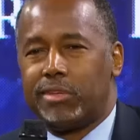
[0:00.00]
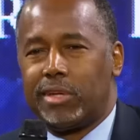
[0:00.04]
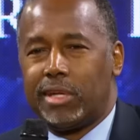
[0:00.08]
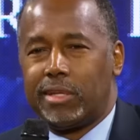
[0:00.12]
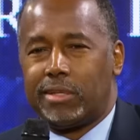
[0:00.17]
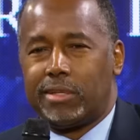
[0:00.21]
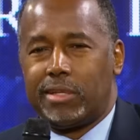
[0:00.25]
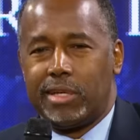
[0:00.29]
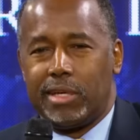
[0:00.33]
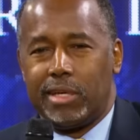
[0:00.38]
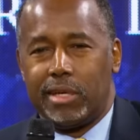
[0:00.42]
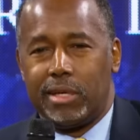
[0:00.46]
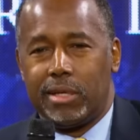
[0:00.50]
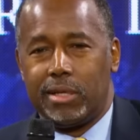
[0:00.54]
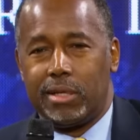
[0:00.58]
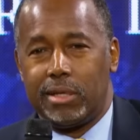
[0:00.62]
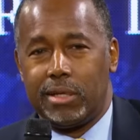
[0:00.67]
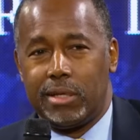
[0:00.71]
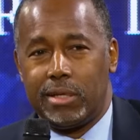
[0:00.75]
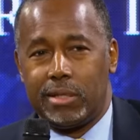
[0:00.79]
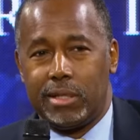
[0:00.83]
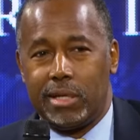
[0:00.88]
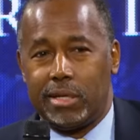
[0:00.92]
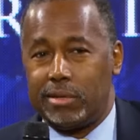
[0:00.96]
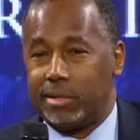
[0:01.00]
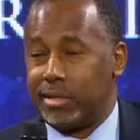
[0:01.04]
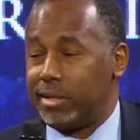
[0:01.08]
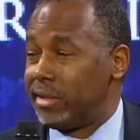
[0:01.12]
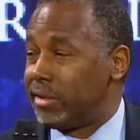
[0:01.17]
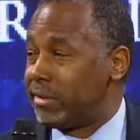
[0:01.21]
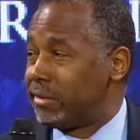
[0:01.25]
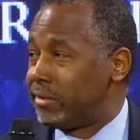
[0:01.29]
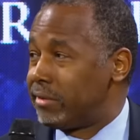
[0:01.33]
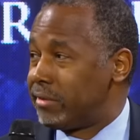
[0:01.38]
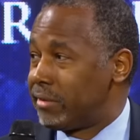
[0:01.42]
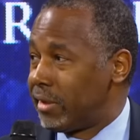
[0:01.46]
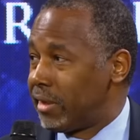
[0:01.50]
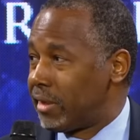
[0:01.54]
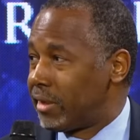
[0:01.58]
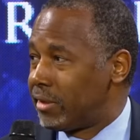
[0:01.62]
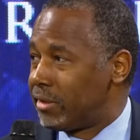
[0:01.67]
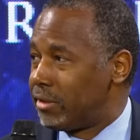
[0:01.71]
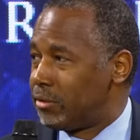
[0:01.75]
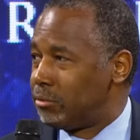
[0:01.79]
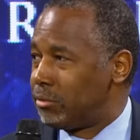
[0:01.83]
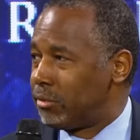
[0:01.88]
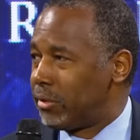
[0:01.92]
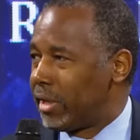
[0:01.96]
that the, that the
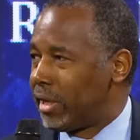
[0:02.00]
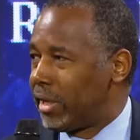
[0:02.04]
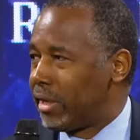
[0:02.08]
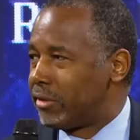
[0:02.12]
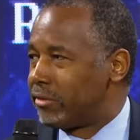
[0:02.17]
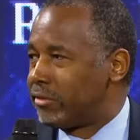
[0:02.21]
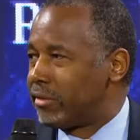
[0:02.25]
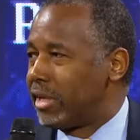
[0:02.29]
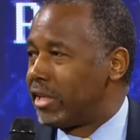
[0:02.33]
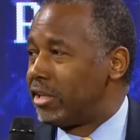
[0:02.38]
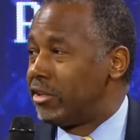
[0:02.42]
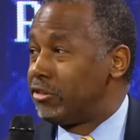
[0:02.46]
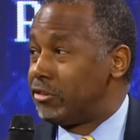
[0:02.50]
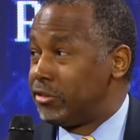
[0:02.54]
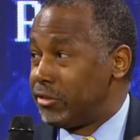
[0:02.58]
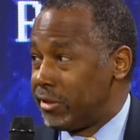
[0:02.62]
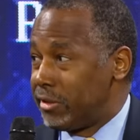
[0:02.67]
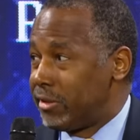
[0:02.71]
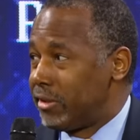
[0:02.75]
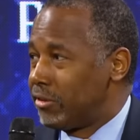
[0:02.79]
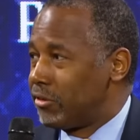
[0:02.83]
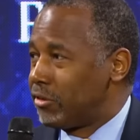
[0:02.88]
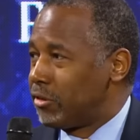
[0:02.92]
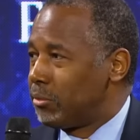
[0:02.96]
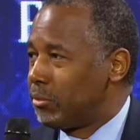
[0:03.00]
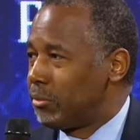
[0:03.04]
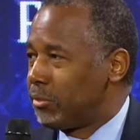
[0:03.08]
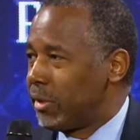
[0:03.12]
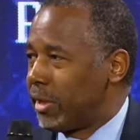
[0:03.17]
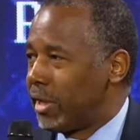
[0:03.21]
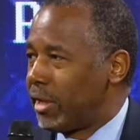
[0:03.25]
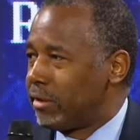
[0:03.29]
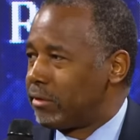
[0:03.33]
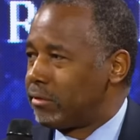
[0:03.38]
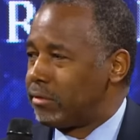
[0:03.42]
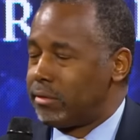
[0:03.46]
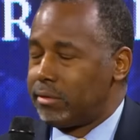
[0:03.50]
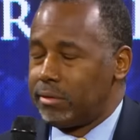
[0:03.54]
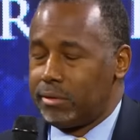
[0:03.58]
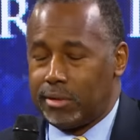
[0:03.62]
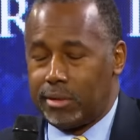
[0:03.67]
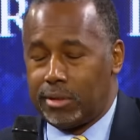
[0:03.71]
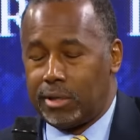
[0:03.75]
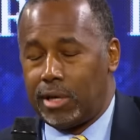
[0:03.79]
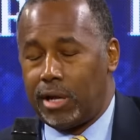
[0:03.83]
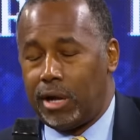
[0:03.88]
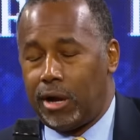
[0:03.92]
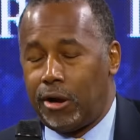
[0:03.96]
executive branch and the judicial branch
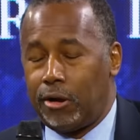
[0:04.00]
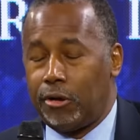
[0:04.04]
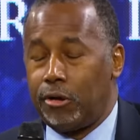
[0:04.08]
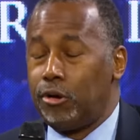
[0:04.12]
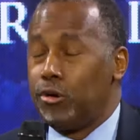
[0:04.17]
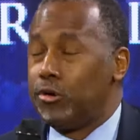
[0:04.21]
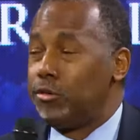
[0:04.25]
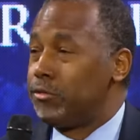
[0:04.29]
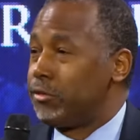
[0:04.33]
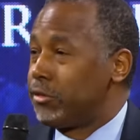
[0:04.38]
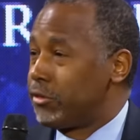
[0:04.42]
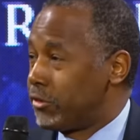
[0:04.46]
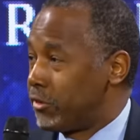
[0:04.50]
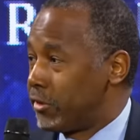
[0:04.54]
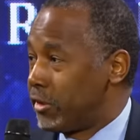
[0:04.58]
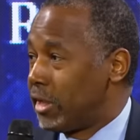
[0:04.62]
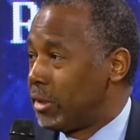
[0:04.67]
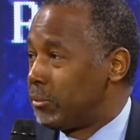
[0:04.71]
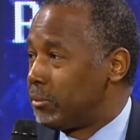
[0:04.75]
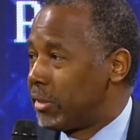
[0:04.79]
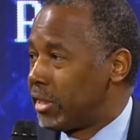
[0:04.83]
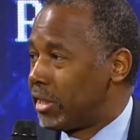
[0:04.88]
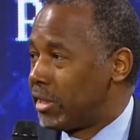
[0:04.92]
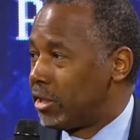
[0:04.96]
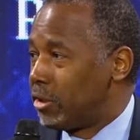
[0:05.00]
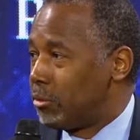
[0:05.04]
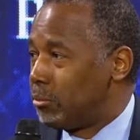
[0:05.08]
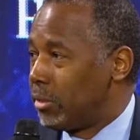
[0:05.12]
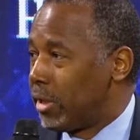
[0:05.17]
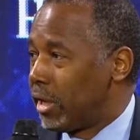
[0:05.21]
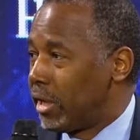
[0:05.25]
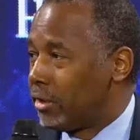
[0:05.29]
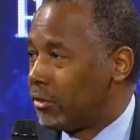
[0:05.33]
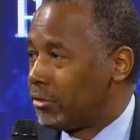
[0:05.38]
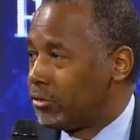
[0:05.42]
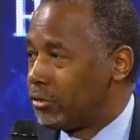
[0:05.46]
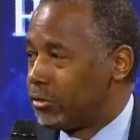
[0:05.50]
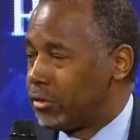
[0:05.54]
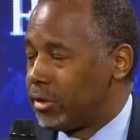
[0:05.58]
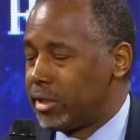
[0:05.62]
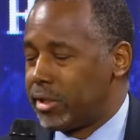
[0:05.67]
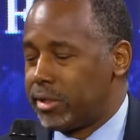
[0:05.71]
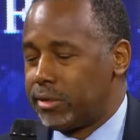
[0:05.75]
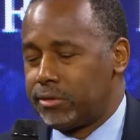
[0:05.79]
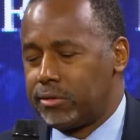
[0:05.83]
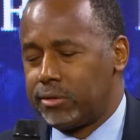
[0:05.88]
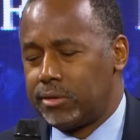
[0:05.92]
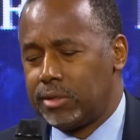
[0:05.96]
are overstepping their
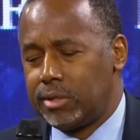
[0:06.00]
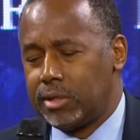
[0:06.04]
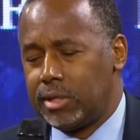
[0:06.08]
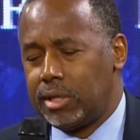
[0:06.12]
boundaries.